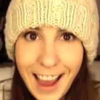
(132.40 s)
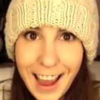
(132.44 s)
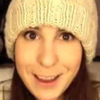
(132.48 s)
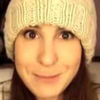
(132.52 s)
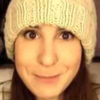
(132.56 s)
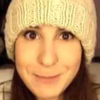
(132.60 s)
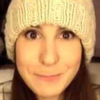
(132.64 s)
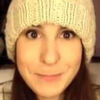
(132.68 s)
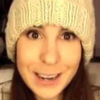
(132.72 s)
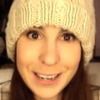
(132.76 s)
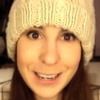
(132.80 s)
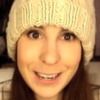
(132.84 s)

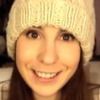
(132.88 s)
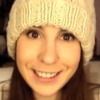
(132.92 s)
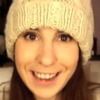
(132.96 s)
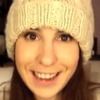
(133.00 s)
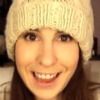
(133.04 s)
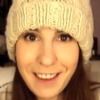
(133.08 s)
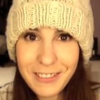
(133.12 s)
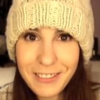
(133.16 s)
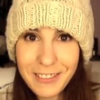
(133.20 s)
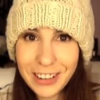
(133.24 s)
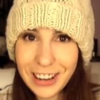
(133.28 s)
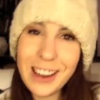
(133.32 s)
I
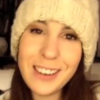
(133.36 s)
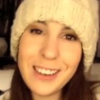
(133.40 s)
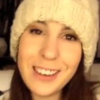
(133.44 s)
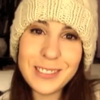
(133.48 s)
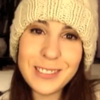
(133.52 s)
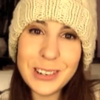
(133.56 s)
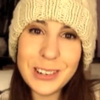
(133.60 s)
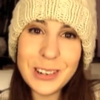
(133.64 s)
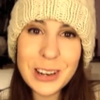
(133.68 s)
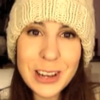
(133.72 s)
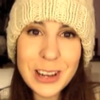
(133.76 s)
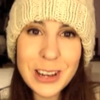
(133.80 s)
barely ever have
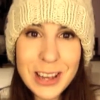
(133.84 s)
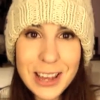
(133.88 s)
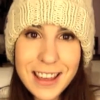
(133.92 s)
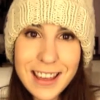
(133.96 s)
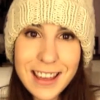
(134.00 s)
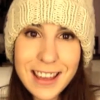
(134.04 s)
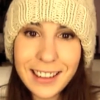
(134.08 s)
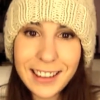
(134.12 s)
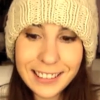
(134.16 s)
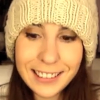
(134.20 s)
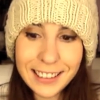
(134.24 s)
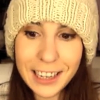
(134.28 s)
to
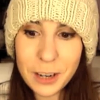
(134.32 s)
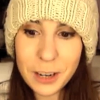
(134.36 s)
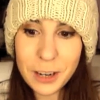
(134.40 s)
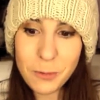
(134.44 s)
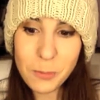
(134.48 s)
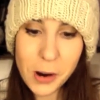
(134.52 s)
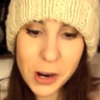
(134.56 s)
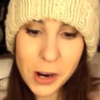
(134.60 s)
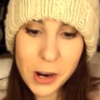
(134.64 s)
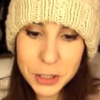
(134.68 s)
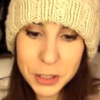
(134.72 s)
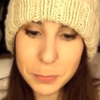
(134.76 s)
like
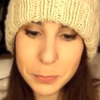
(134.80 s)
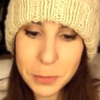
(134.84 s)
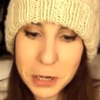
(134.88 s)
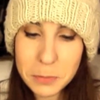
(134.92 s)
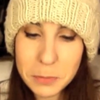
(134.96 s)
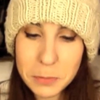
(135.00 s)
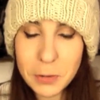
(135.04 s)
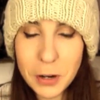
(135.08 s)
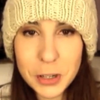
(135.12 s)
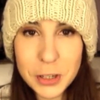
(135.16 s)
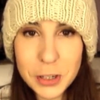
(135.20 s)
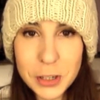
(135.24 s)
wash
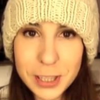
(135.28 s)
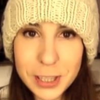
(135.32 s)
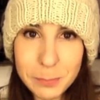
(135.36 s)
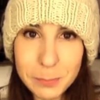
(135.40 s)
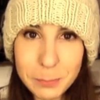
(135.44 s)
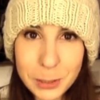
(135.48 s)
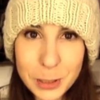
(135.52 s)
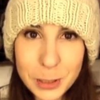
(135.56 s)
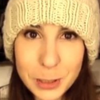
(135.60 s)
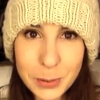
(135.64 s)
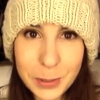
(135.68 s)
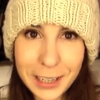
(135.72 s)
my brushes
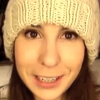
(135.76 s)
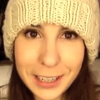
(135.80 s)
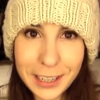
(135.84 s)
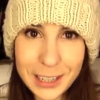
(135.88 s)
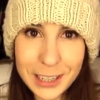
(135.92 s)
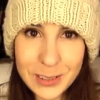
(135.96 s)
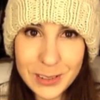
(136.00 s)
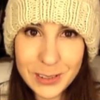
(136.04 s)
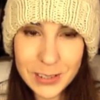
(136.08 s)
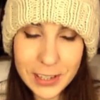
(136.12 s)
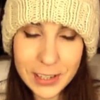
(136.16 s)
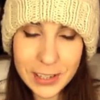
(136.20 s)
in between
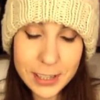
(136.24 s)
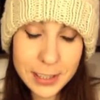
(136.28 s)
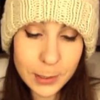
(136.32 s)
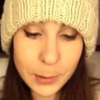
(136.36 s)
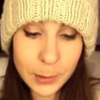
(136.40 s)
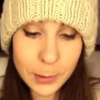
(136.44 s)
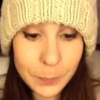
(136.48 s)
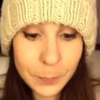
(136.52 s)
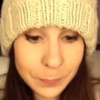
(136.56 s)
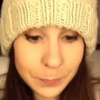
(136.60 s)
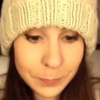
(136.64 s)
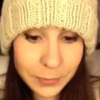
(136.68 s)
uses.
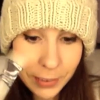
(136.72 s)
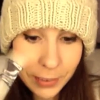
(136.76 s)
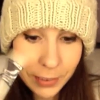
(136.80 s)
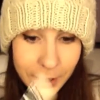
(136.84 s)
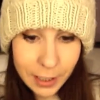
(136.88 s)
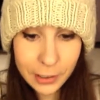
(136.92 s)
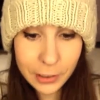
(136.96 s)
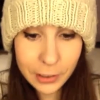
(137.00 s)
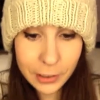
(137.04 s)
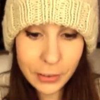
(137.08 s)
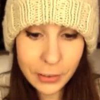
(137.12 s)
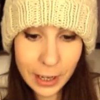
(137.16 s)
So
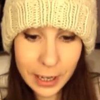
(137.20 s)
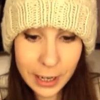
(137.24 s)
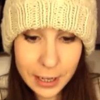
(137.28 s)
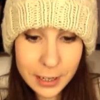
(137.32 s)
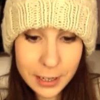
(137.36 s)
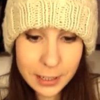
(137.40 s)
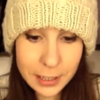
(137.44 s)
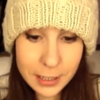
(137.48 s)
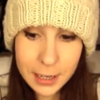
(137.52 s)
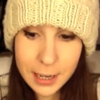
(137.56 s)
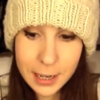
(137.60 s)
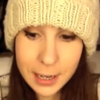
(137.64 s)

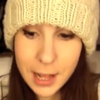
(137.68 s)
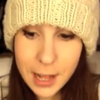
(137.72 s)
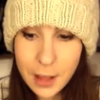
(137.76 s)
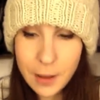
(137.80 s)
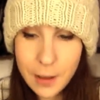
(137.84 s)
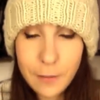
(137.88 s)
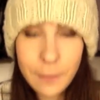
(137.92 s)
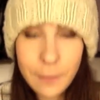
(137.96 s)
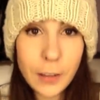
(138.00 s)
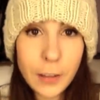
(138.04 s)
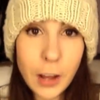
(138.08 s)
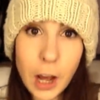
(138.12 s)
great.
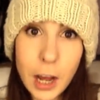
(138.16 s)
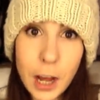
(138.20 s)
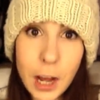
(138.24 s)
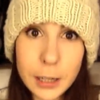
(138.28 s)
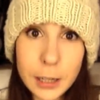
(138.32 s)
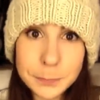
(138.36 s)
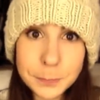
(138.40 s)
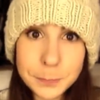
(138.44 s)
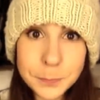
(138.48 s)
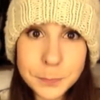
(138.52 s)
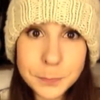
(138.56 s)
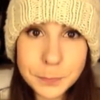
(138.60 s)

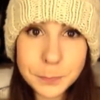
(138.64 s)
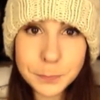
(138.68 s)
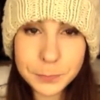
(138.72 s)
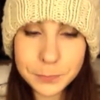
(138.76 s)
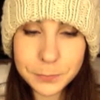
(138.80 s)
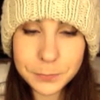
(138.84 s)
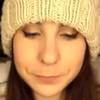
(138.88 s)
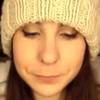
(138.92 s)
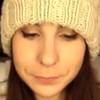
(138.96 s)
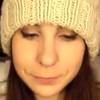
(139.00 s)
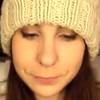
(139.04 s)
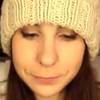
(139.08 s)
Um,
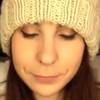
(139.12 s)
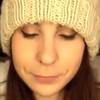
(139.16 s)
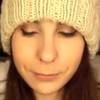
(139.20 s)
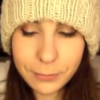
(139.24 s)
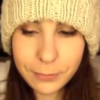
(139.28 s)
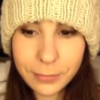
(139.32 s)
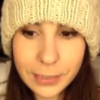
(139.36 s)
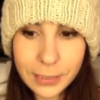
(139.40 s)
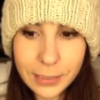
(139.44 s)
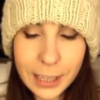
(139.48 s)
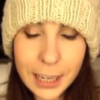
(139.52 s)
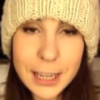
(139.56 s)

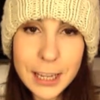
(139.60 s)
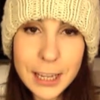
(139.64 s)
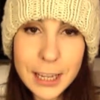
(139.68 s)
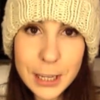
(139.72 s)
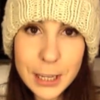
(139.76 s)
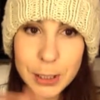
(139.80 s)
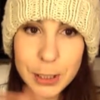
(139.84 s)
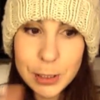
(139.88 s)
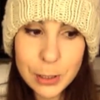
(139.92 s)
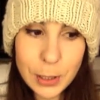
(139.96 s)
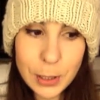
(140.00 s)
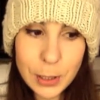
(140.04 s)

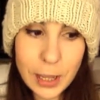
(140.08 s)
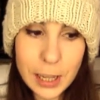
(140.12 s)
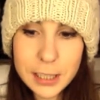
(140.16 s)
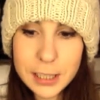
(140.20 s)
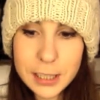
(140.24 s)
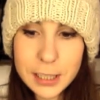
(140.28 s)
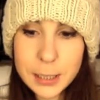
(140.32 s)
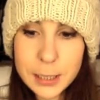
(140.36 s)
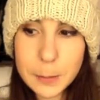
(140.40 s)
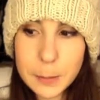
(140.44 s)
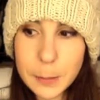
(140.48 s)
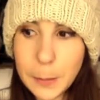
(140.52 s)
so
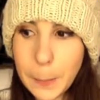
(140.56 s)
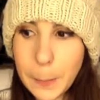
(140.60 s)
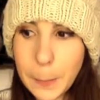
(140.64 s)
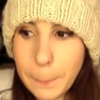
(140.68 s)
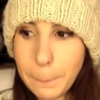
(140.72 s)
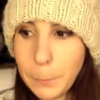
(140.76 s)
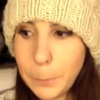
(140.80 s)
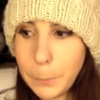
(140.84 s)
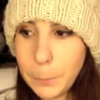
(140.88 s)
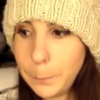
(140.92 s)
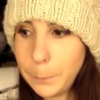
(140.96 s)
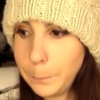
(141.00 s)
that's
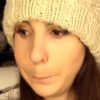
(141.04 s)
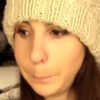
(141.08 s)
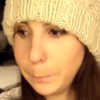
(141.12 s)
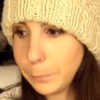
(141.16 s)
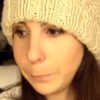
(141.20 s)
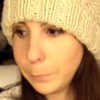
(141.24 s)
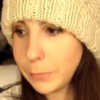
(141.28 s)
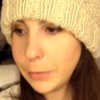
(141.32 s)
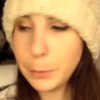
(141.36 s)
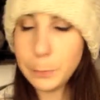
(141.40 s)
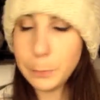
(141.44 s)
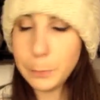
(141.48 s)
mm,
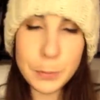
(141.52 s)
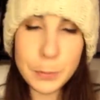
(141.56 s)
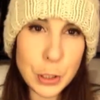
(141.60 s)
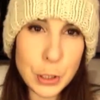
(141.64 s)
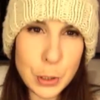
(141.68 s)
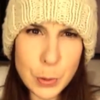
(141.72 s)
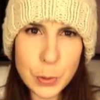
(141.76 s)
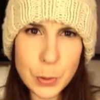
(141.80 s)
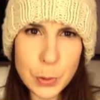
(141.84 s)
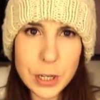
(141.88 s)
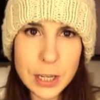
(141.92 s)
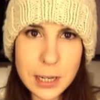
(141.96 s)
the
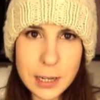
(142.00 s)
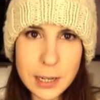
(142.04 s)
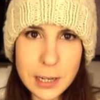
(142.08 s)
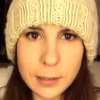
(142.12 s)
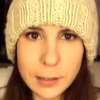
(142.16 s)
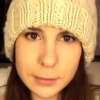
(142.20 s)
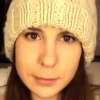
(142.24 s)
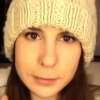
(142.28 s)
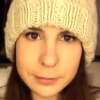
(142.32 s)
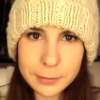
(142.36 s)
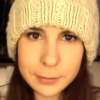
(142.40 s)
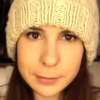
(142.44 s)

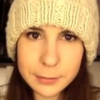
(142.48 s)
beauty